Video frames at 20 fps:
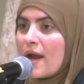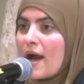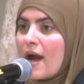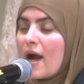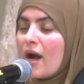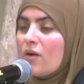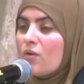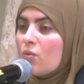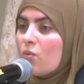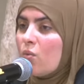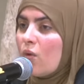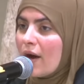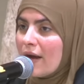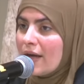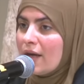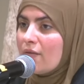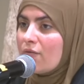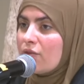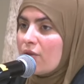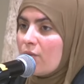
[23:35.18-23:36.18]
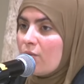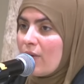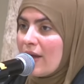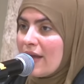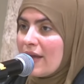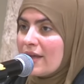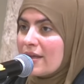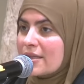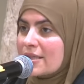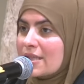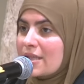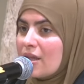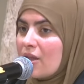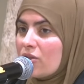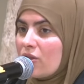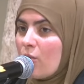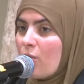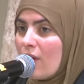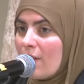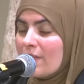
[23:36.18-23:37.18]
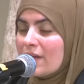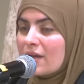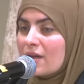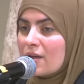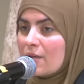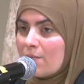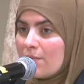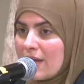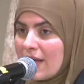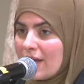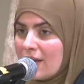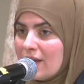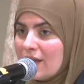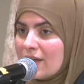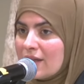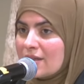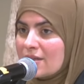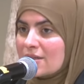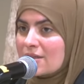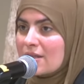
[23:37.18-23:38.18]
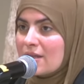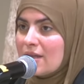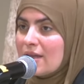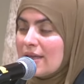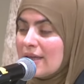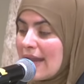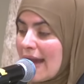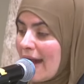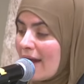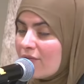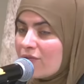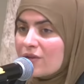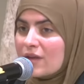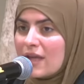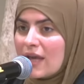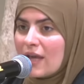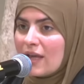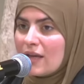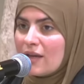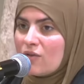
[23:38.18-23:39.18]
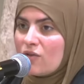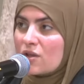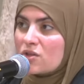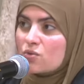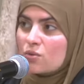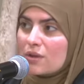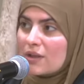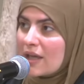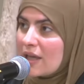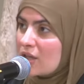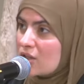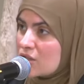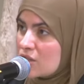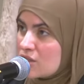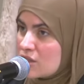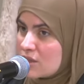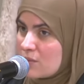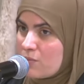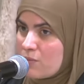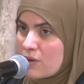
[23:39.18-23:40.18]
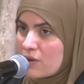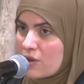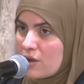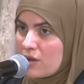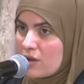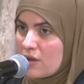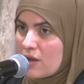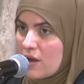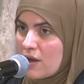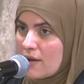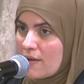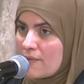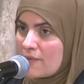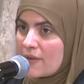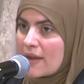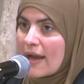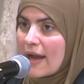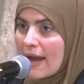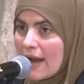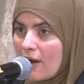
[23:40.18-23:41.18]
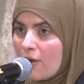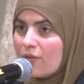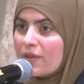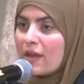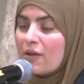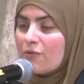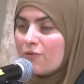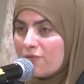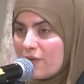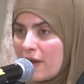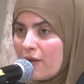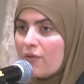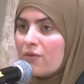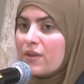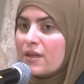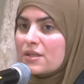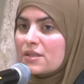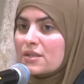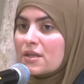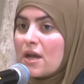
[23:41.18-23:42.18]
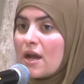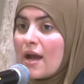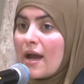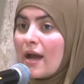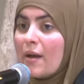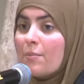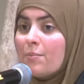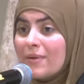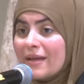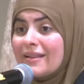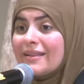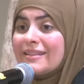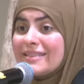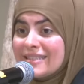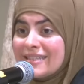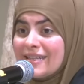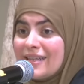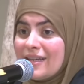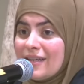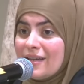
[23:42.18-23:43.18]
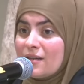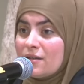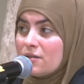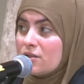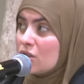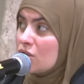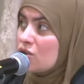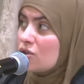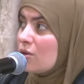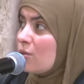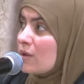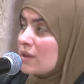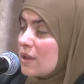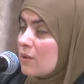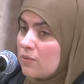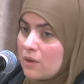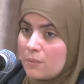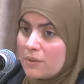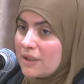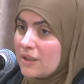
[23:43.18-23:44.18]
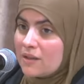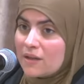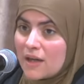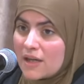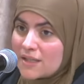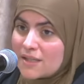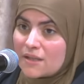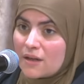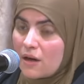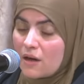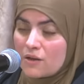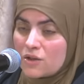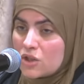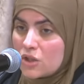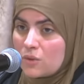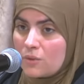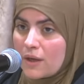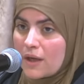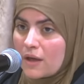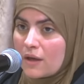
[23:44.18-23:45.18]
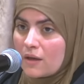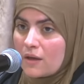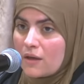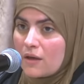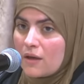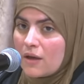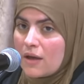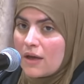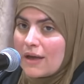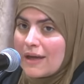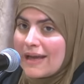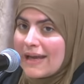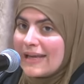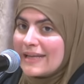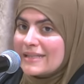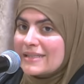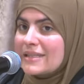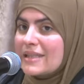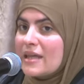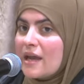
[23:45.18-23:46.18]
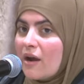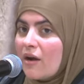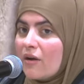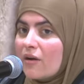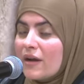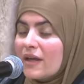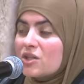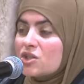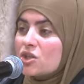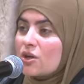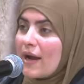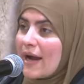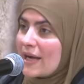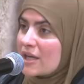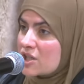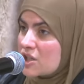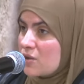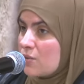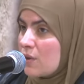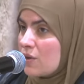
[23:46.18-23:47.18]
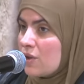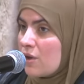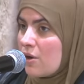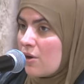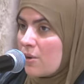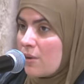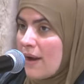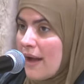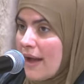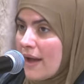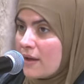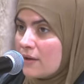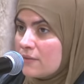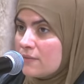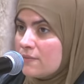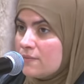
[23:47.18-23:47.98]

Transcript: And one of the ways that the women companions navigated this relationship with Allah, how they felt this ability to do what the women in Gaza are doing, is their interaction with the Quran.